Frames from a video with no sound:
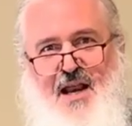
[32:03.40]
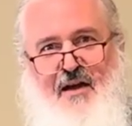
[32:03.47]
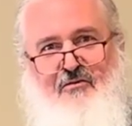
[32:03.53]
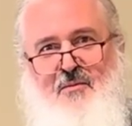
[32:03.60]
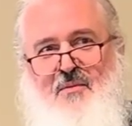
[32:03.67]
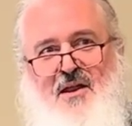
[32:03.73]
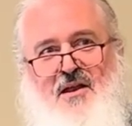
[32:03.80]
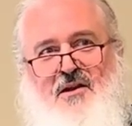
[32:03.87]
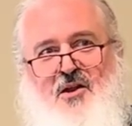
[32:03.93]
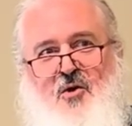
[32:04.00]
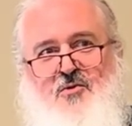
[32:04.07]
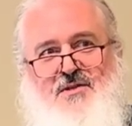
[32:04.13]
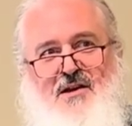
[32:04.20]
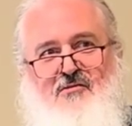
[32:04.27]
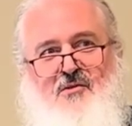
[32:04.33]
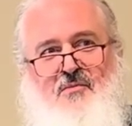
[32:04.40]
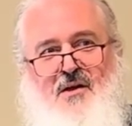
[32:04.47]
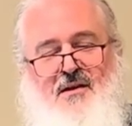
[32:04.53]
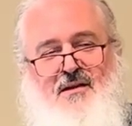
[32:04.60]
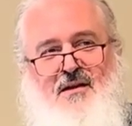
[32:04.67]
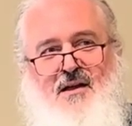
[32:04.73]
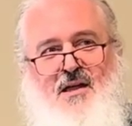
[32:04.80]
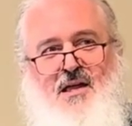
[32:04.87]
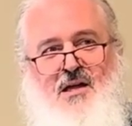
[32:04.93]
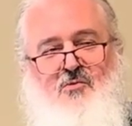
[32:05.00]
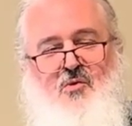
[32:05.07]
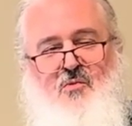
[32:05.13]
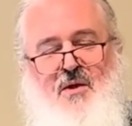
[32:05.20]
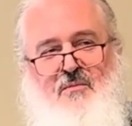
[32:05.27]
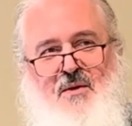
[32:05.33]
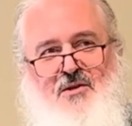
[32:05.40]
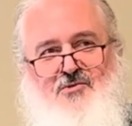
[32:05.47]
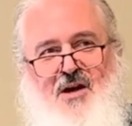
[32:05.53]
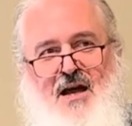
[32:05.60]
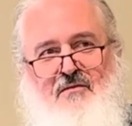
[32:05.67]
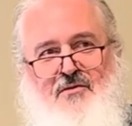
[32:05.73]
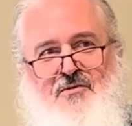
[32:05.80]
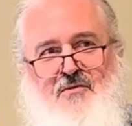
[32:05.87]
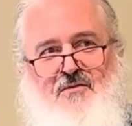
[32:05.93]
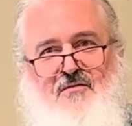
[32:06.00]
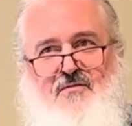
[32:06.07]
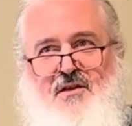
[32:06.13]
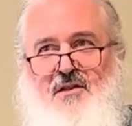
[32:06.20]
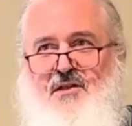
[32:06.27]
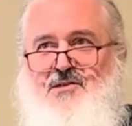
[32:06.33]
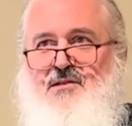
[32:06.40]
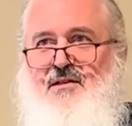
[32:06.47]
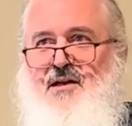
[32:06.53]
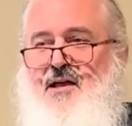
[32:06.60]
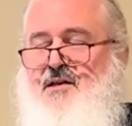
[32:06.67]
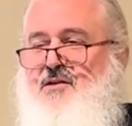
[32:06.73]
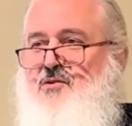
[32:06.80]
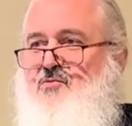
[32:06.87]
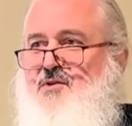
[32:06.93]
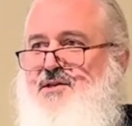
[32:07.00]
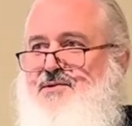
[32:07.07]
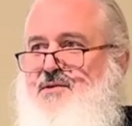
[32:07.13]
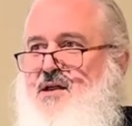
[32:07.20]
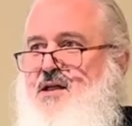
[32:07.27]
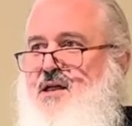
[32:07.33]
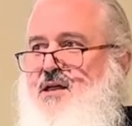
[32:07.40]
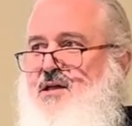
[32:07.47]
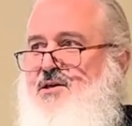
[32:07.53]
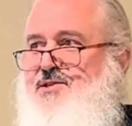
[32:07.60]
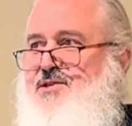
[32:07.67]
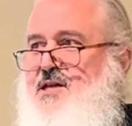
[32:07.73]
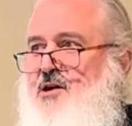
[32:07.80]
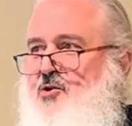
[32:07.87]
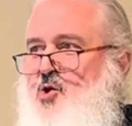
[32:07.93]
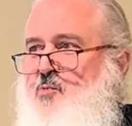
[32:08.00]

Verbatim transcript: and everybody knows everybody. When we'd be driving through the village, Elena would see a